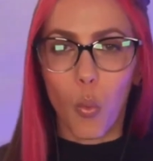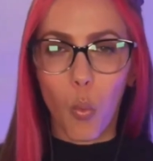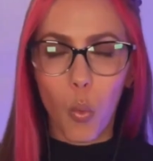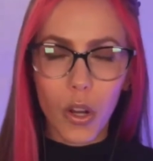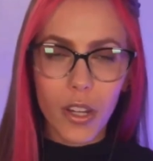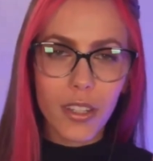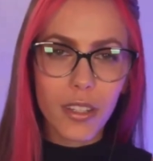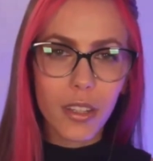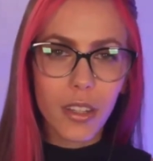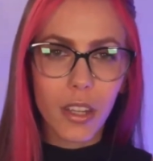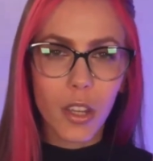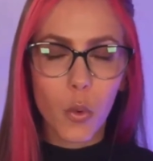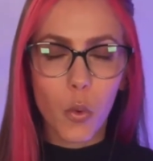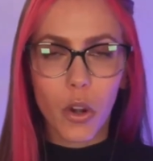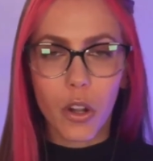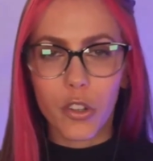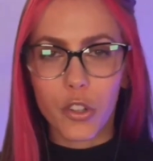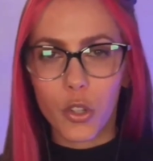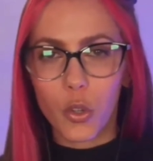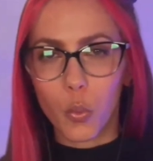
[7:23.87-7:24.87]
What is it that you
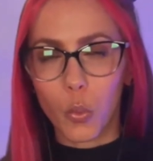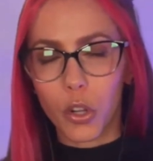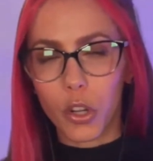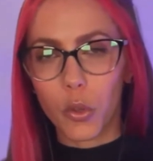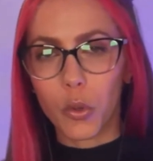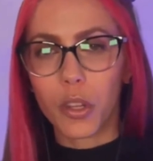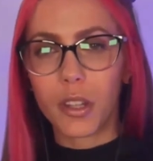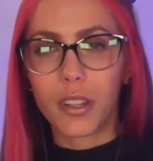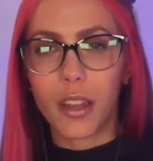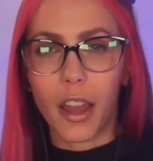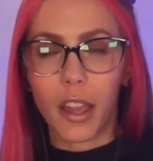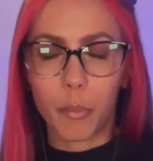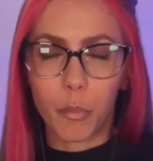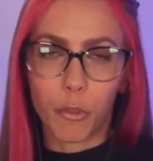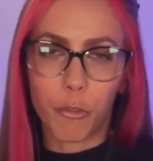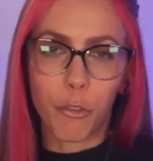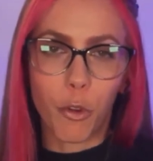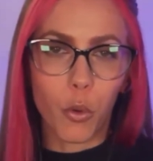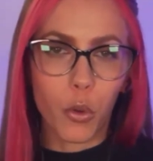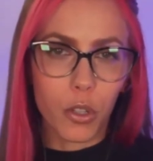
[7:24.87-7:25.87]
want to do? What do you need to hyper
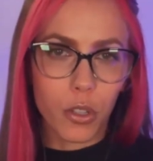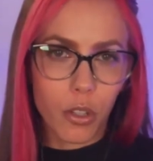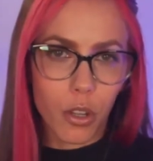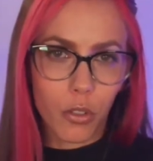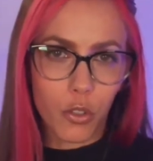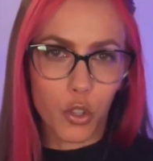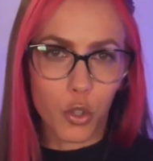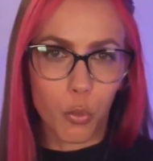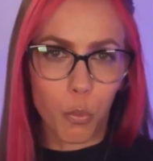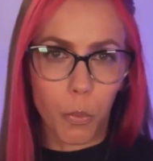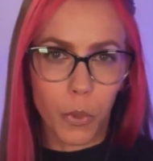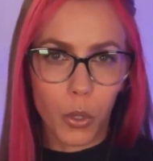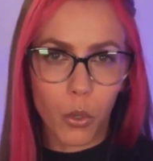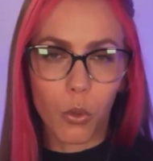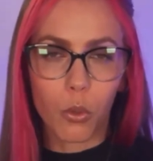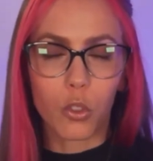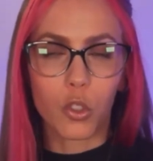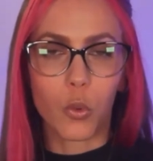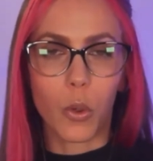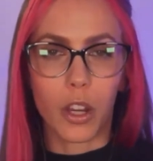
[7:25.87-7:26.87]
focus on to
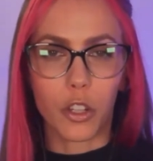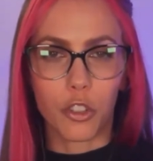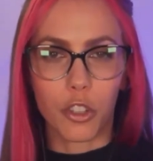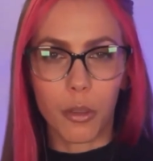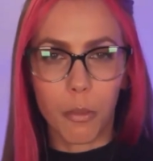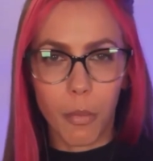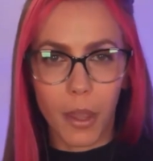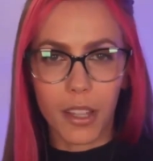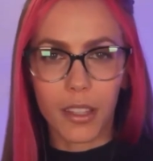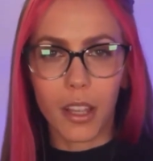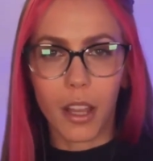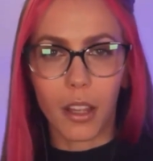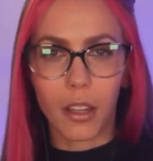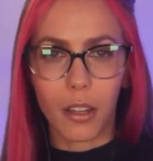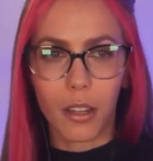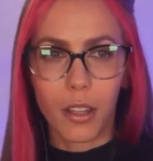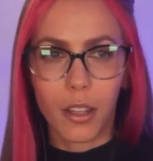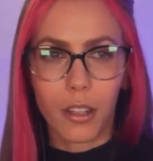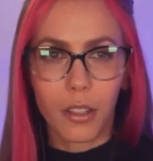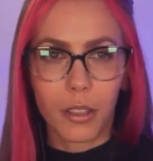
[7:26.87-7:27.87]
build, to actually make that